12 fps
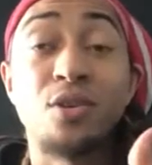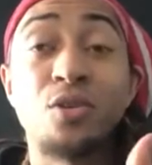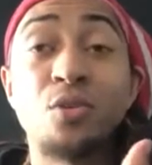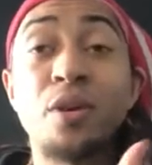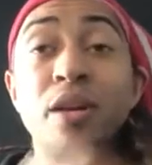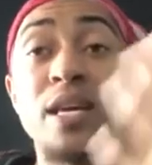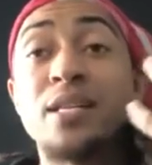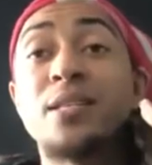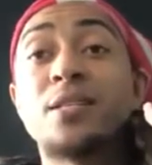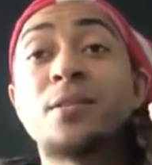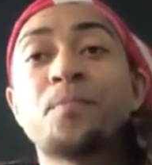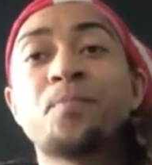to do it
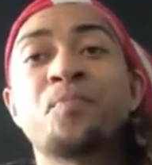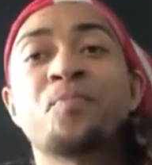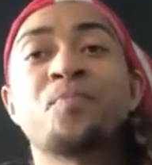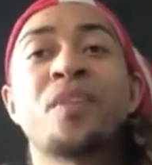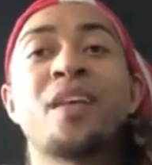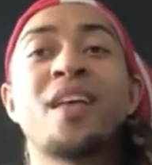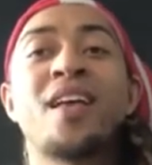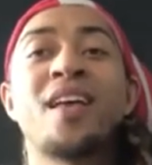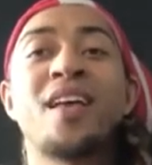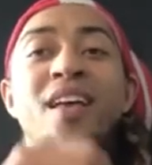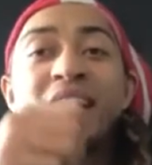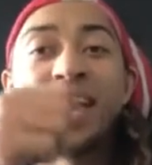is
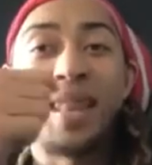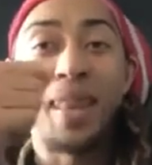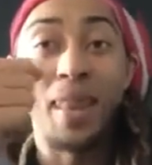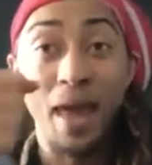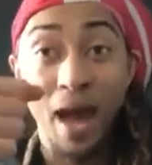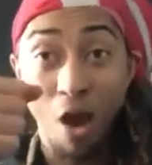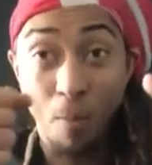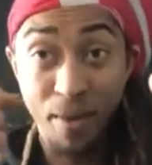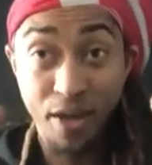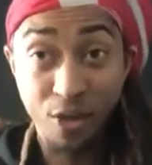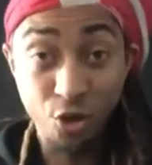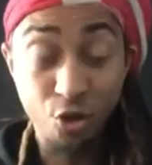now
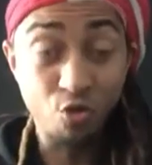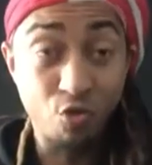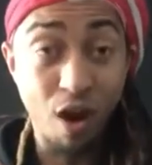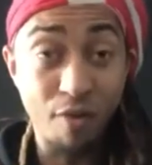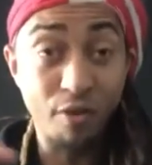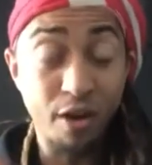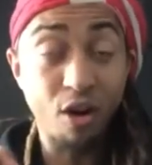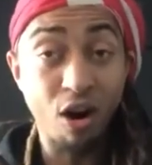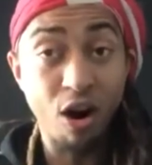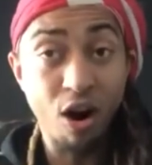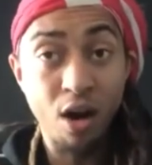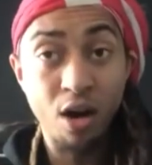picture you driving the
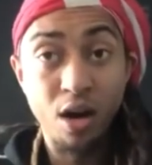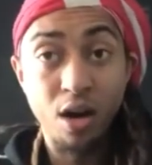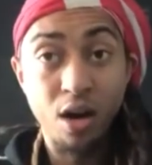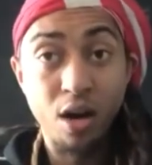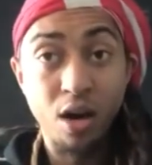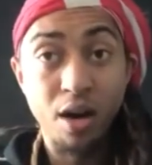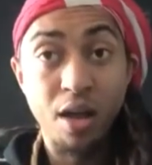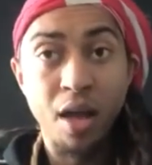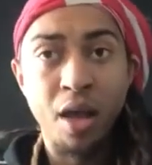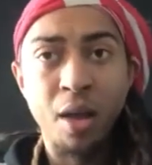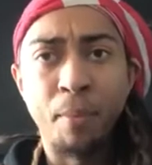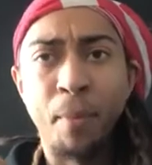car,
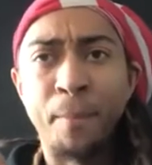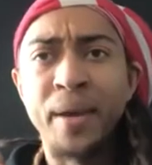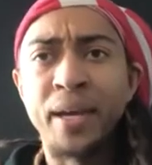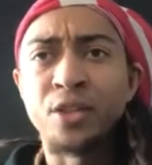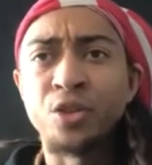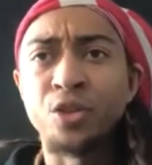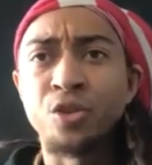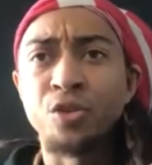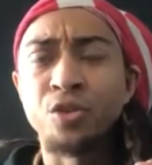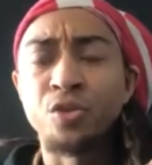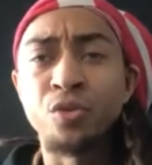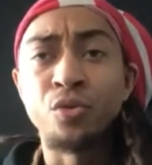but picture
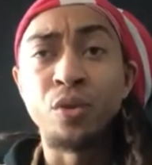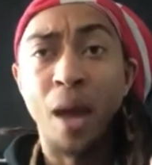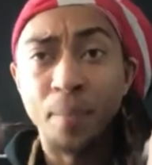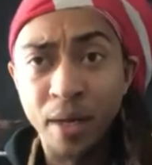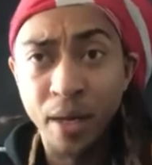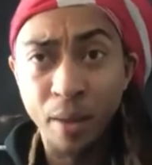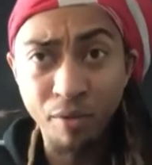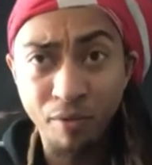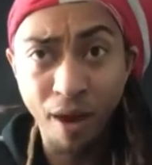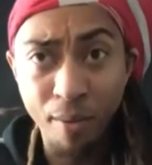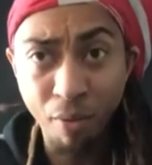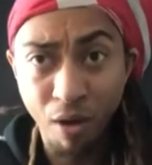you not being able to
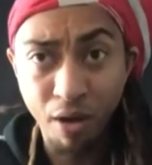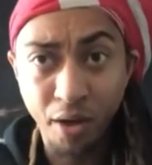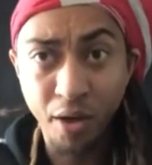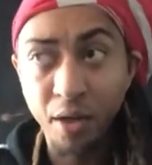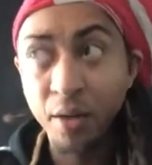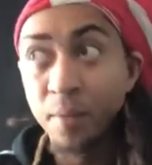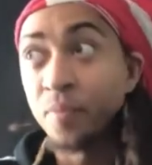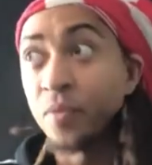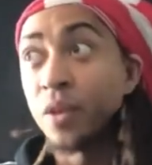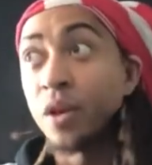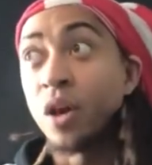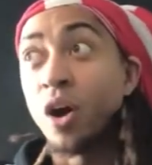find parking,
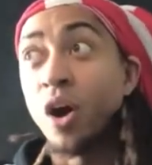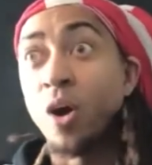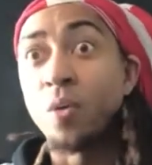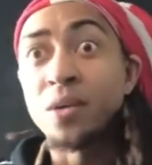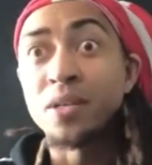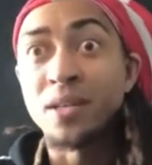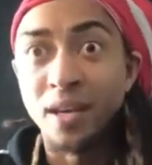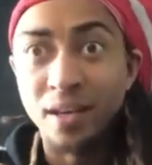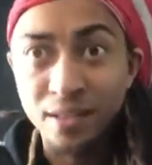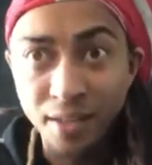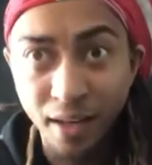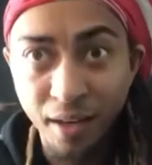always getting
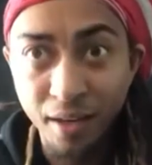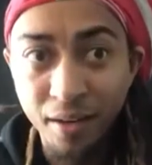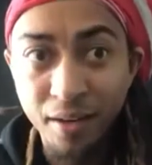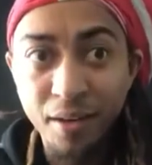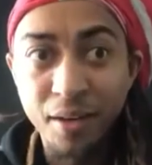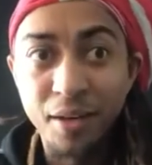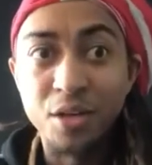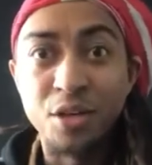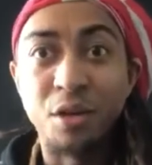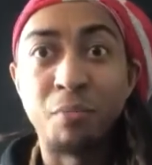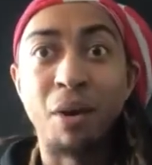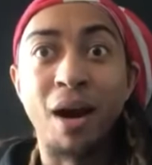a ticket,
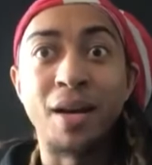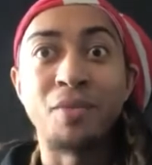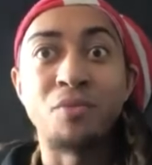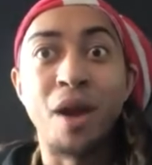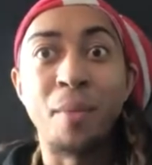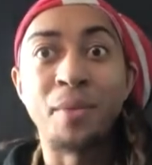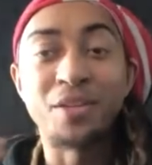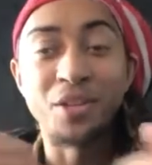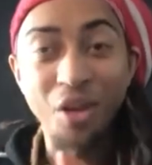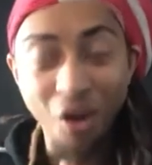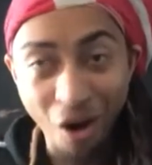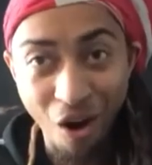somebody ramming into
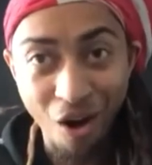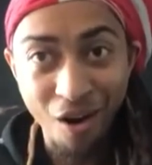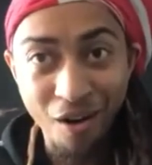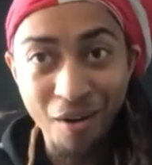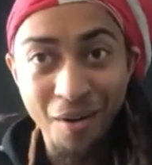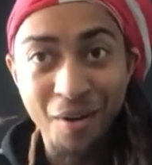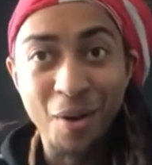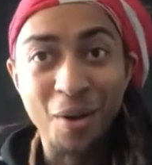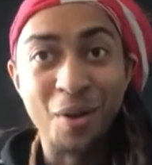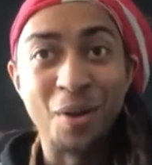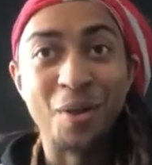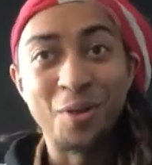your car,
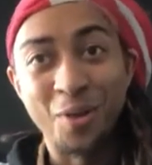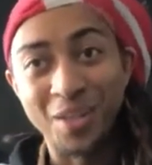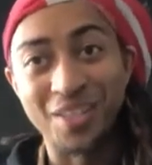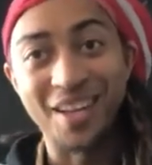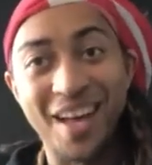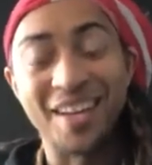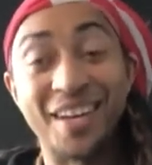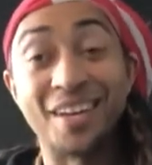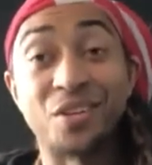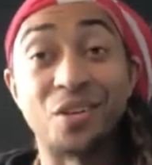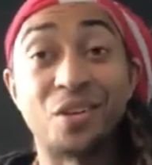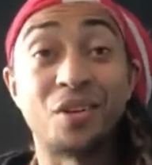things of that
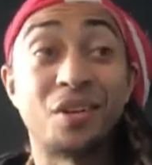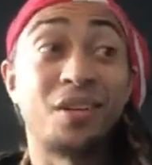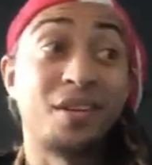nature